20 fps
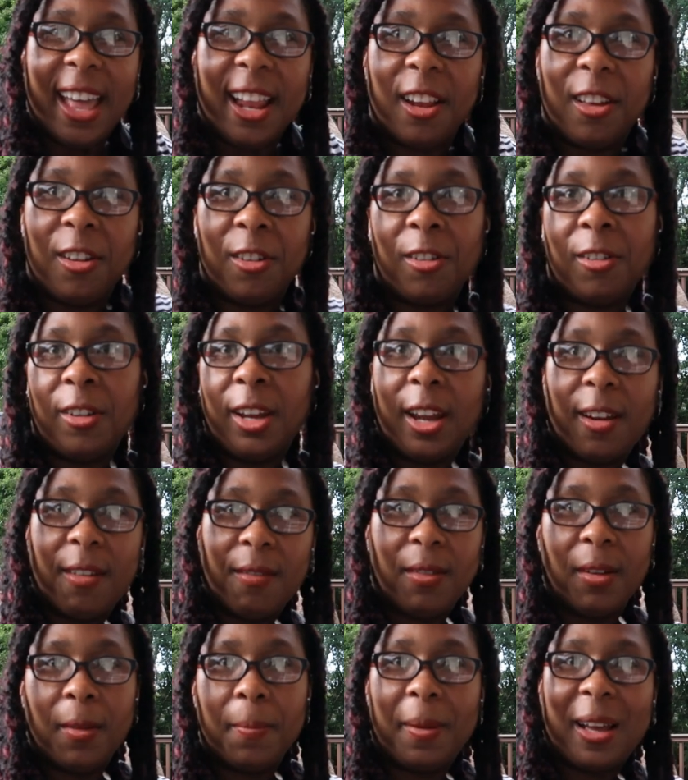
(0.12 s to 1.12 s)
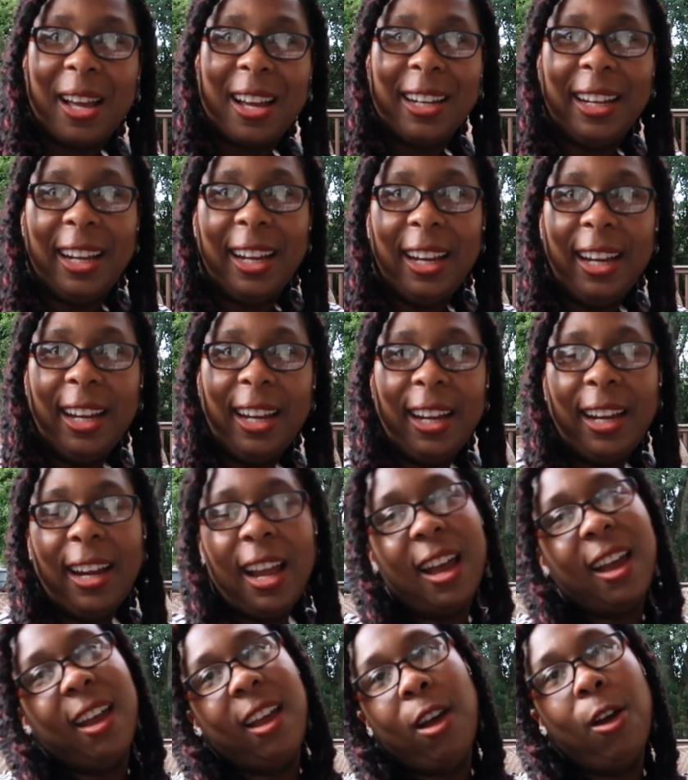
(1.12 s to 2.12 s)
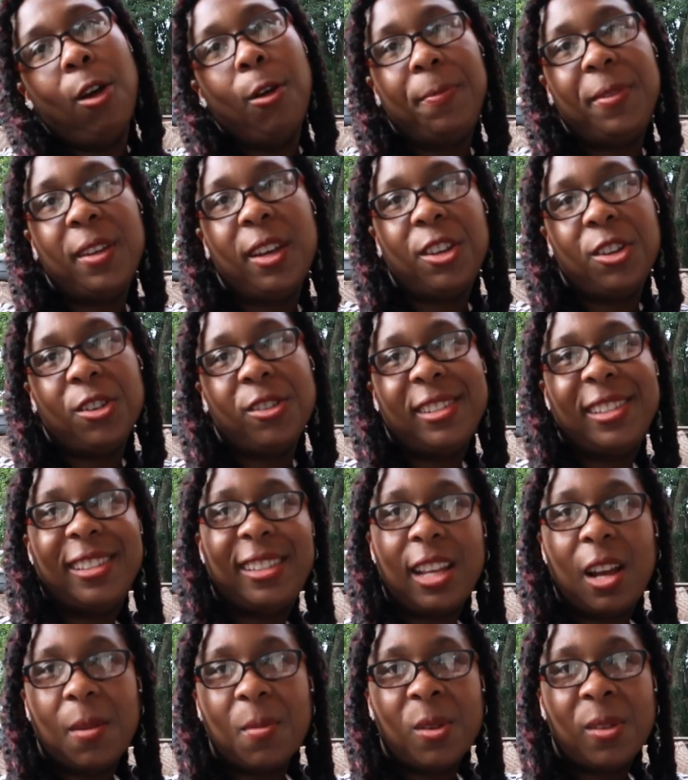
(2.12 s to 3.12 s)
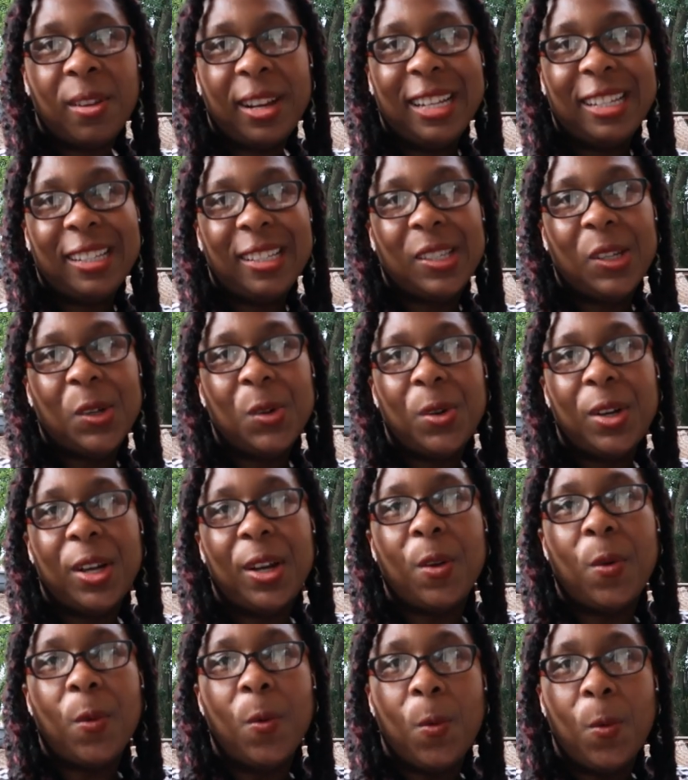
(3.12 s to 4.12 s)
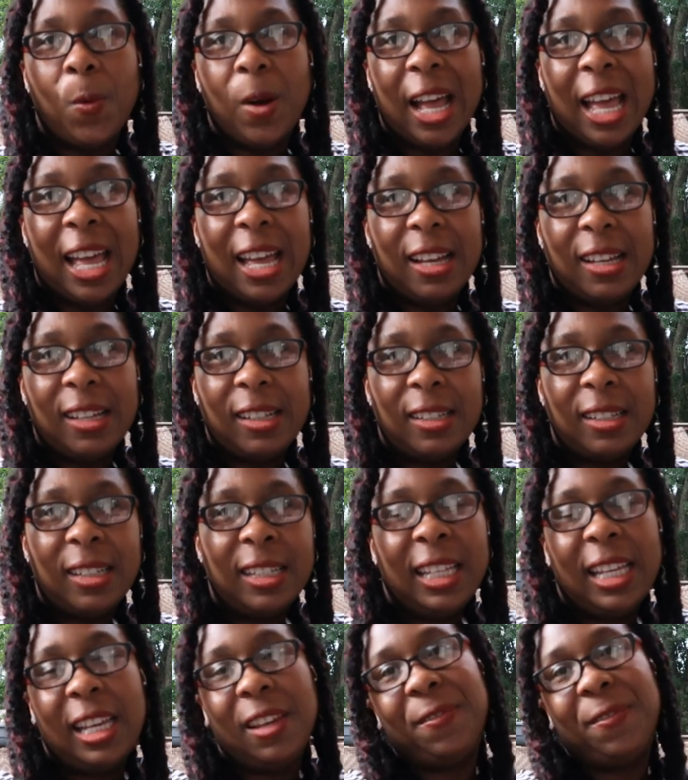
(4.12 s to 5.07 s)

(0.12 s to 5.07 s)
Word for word: Hello everybody. I hope that your summer is going well.